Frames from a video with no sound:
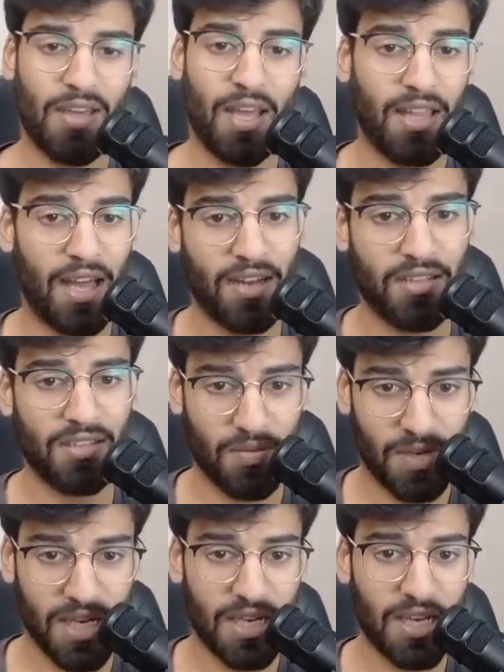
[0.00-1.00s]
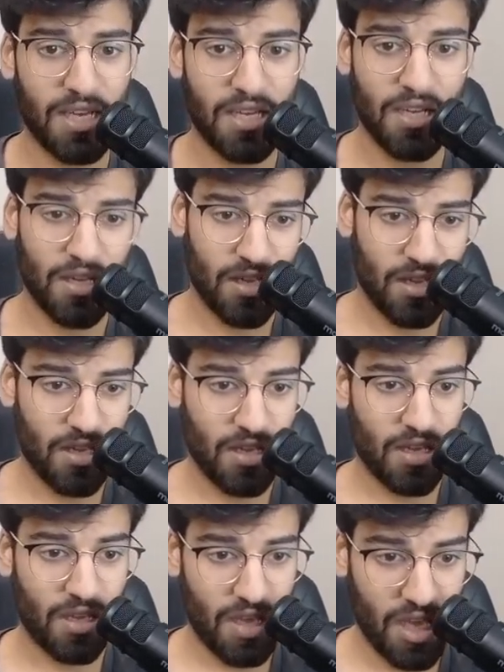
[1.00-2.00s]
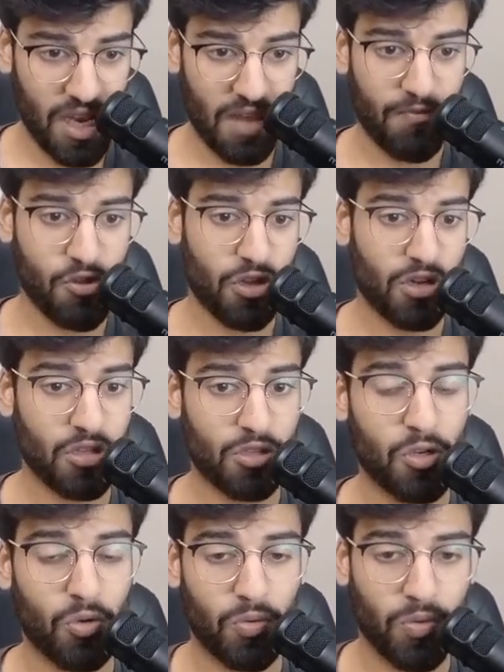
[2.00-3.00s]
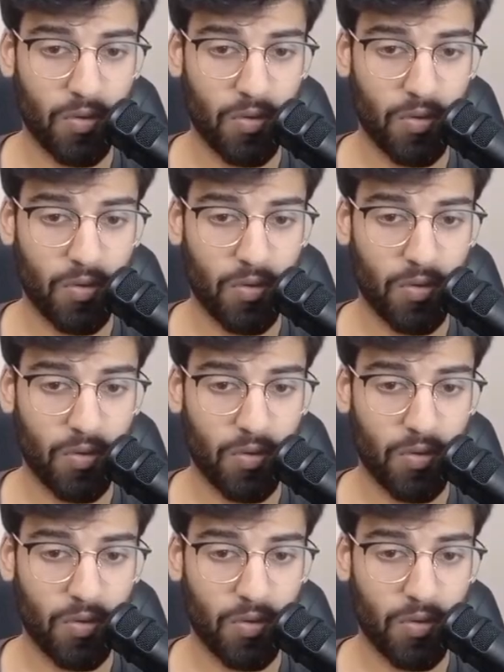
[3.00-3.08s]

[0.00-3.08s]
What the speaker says: and that is completely inefficient and slow.